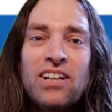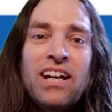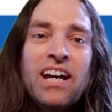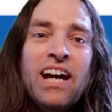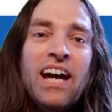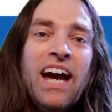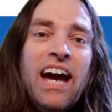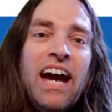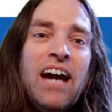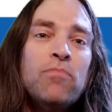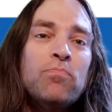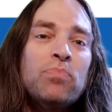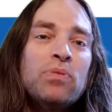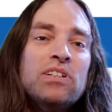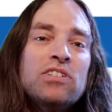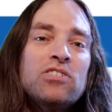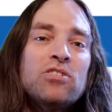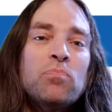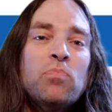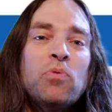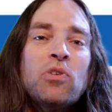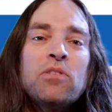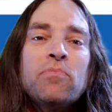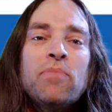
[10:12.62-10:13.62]
And please
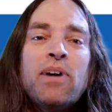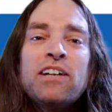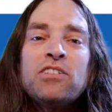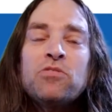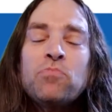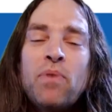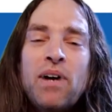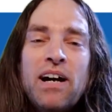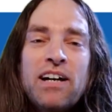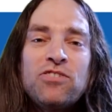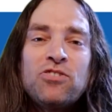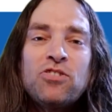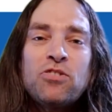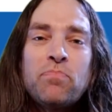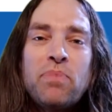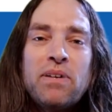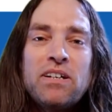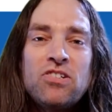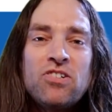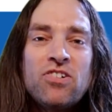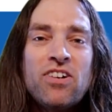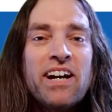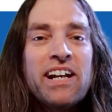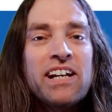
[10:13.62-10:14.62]
support my sponsor,
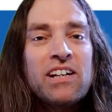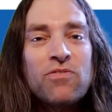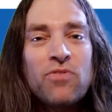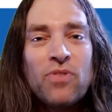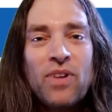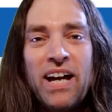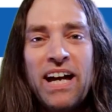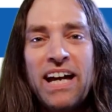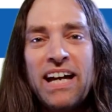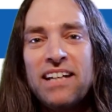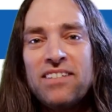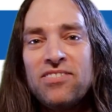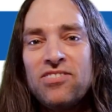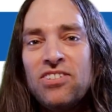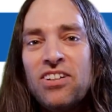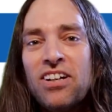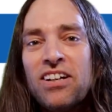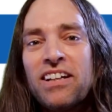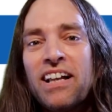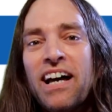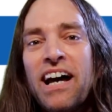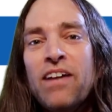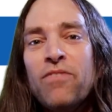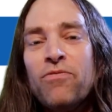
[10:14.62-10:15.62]
Patriotic Flags, the
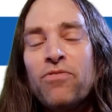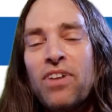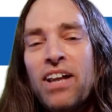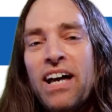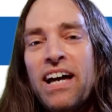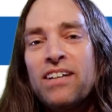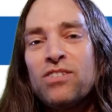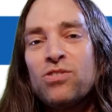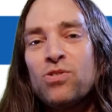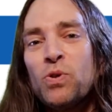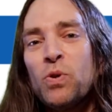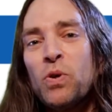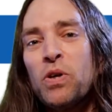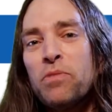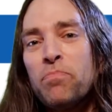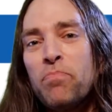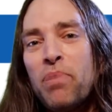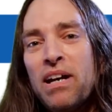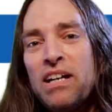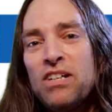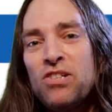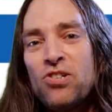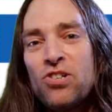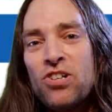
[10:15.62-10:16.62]
online flag store,
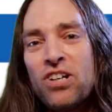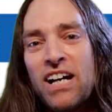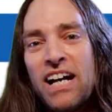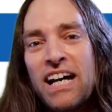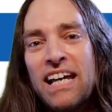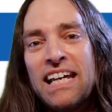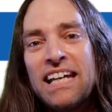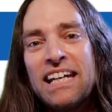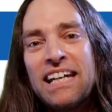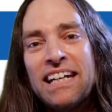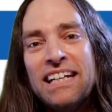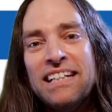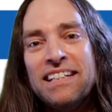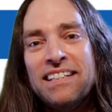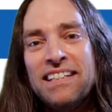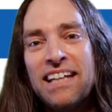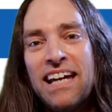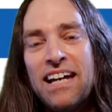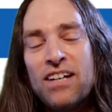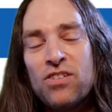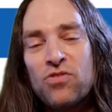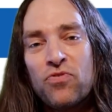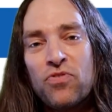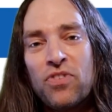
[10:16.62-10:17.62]

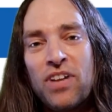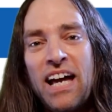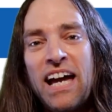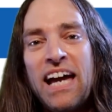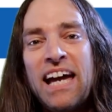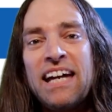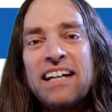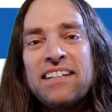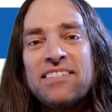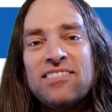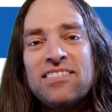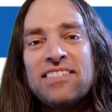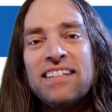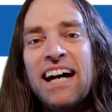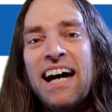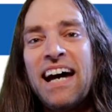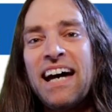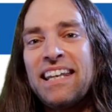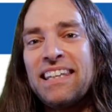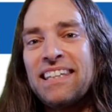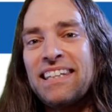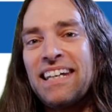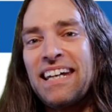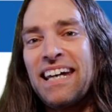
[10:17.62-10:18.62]

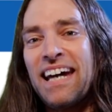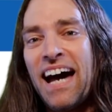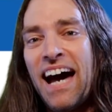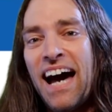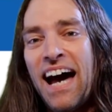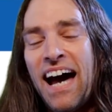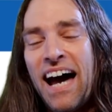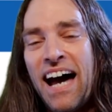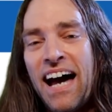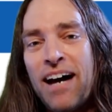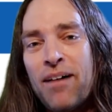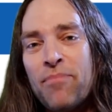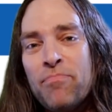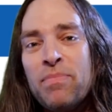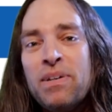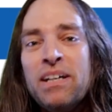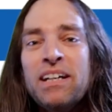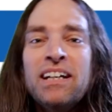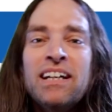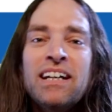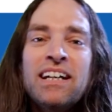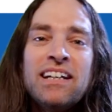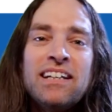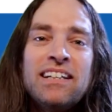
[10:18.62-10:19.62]
patriotic-flags.com.
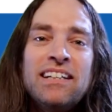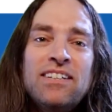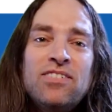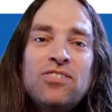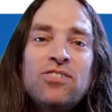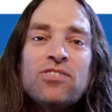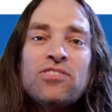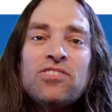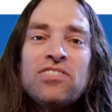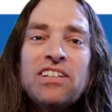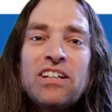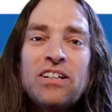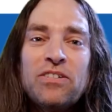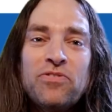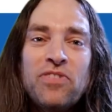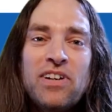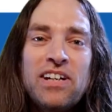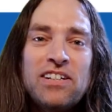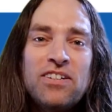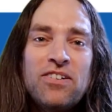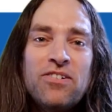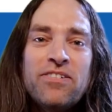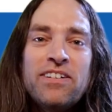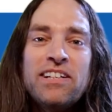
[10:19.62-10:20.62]
Get yourself a
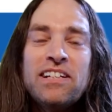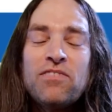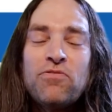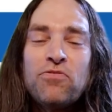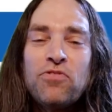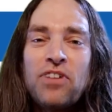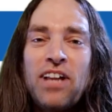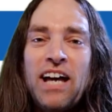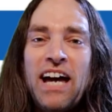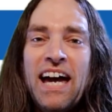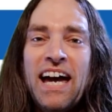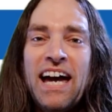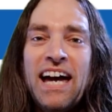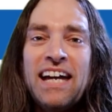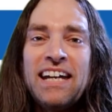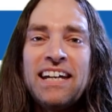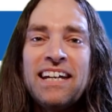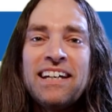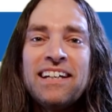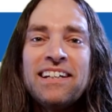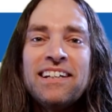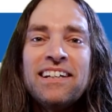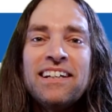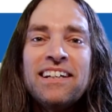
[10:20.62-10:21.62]
Greek flag.
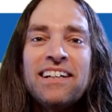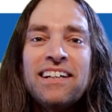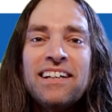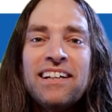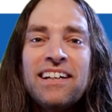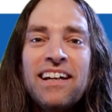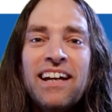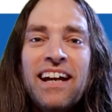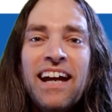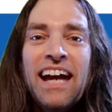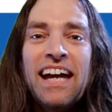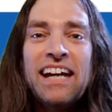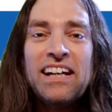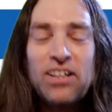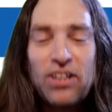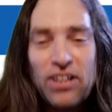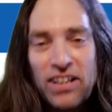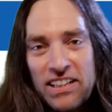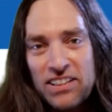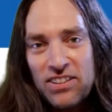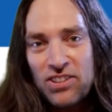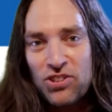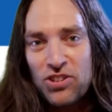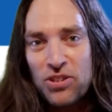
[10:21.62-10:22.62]
And
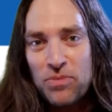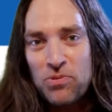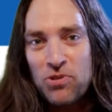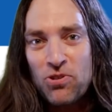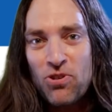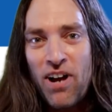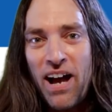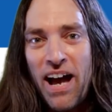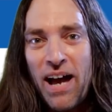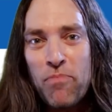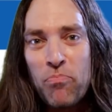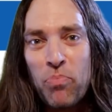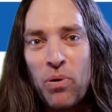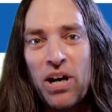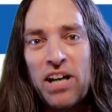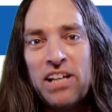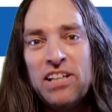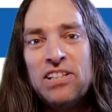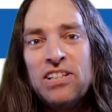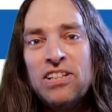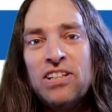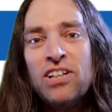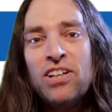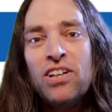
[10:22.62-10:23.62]
click the subscribe
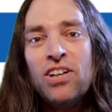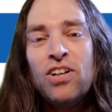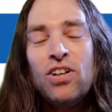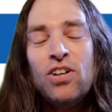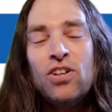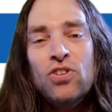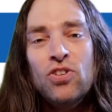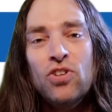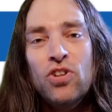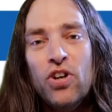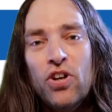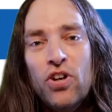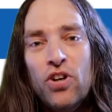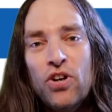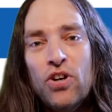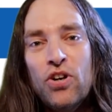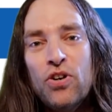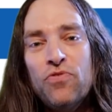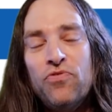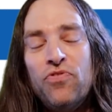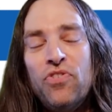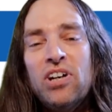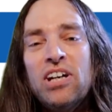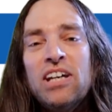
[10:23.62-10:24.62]
button.
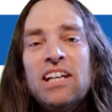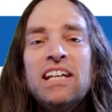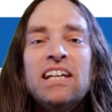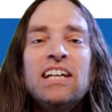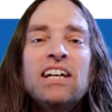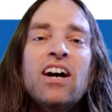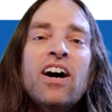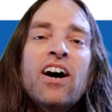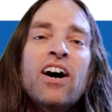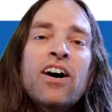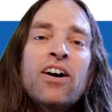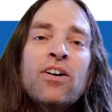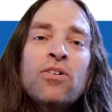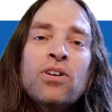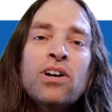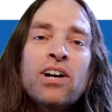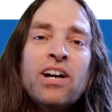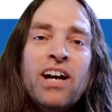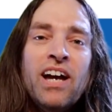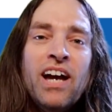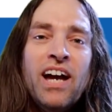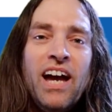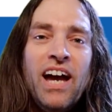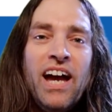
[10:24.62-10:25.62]
New video
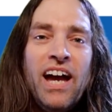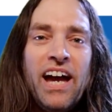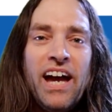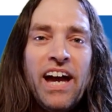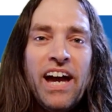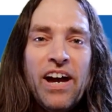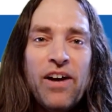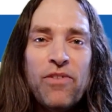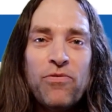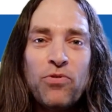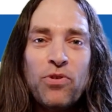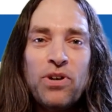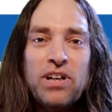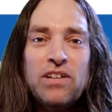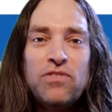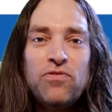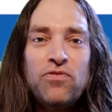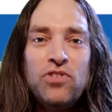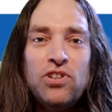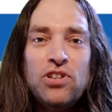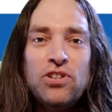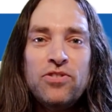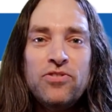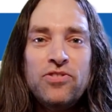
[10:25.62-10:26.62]
every
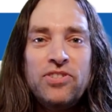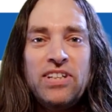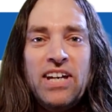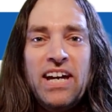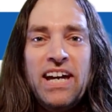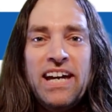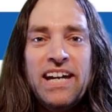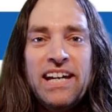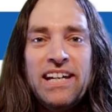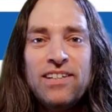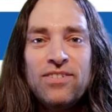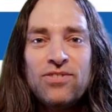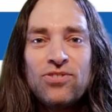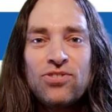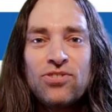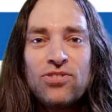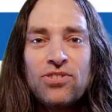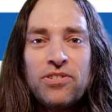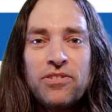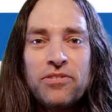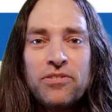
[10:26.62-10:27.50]
few days.